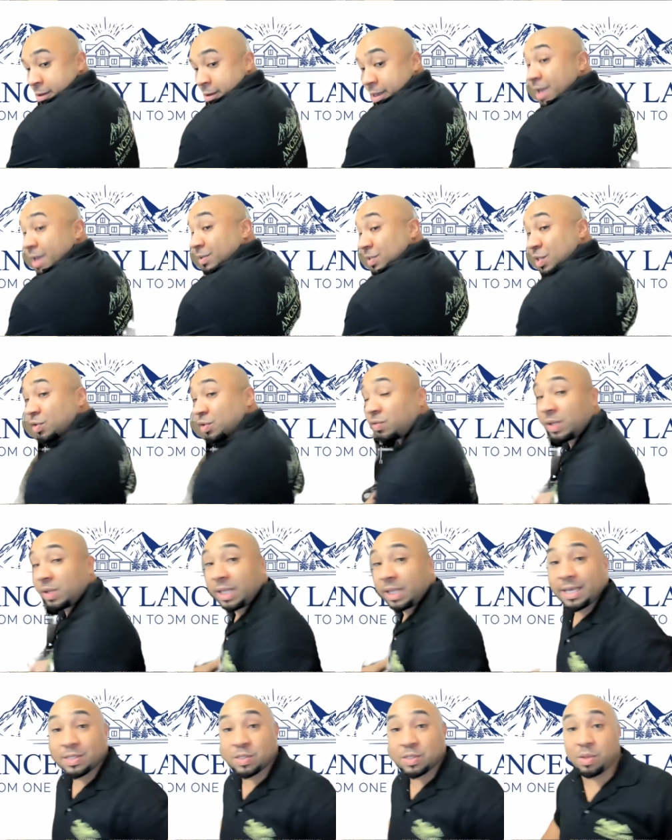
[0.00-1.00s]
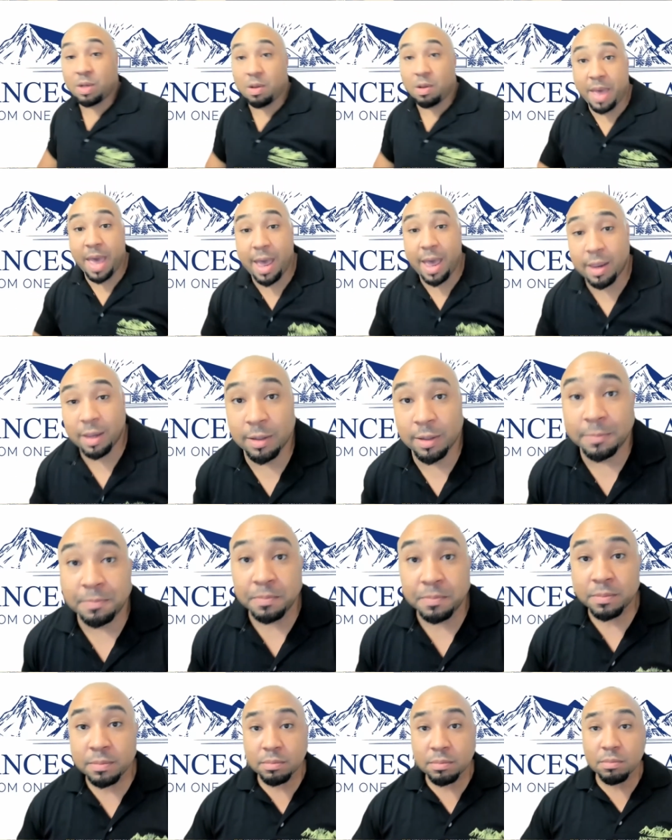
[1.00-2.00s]
Ancestry Lands on the back
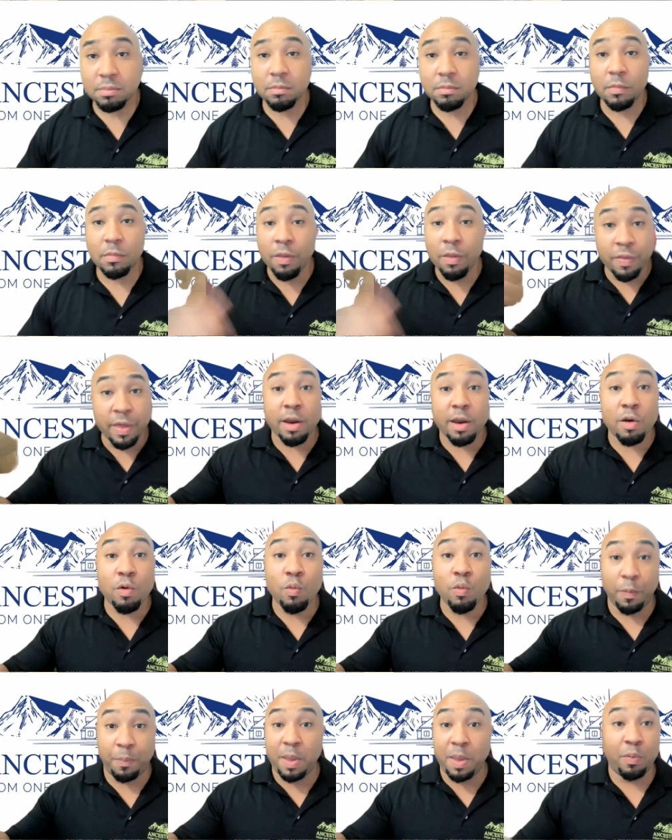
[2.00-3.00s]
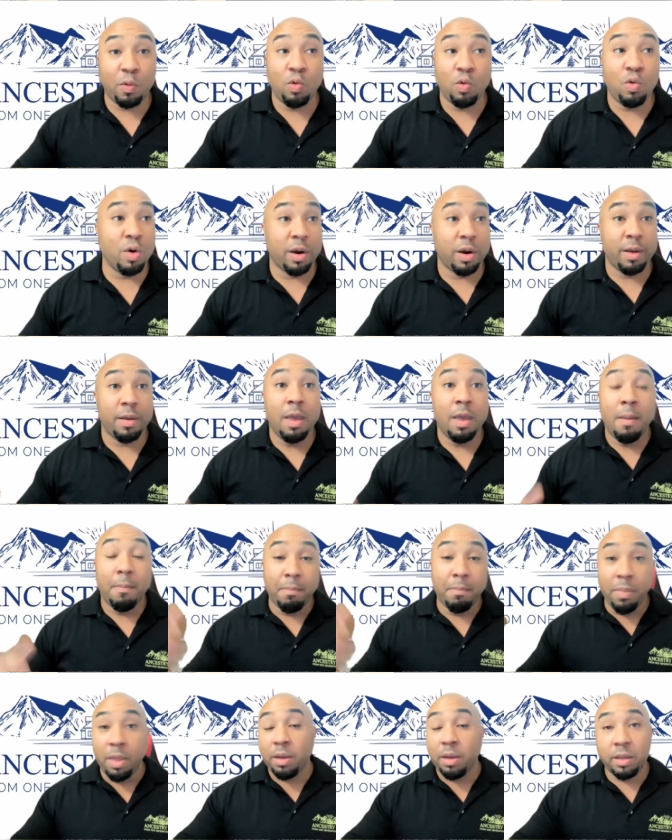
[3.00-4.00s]
there with people who are
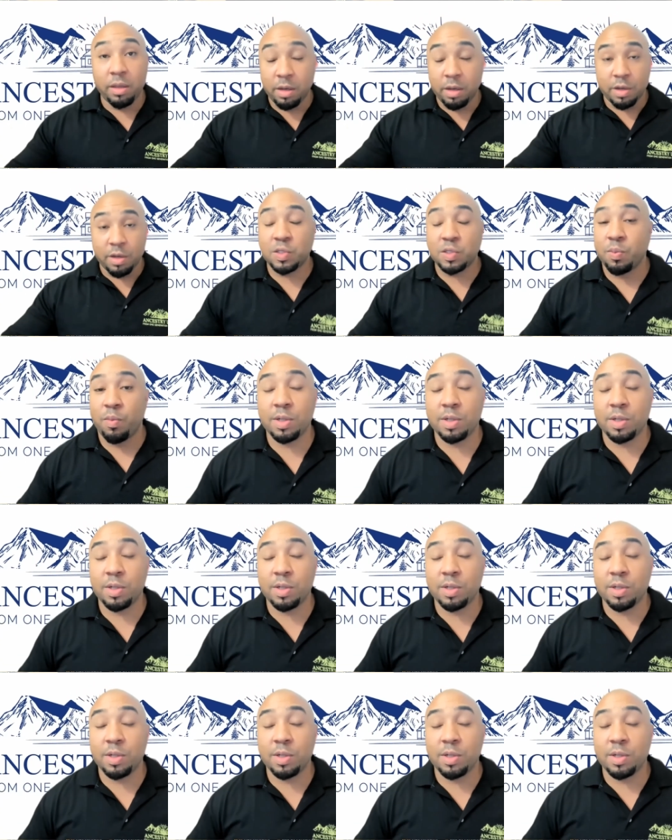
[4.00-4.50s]
millionaires,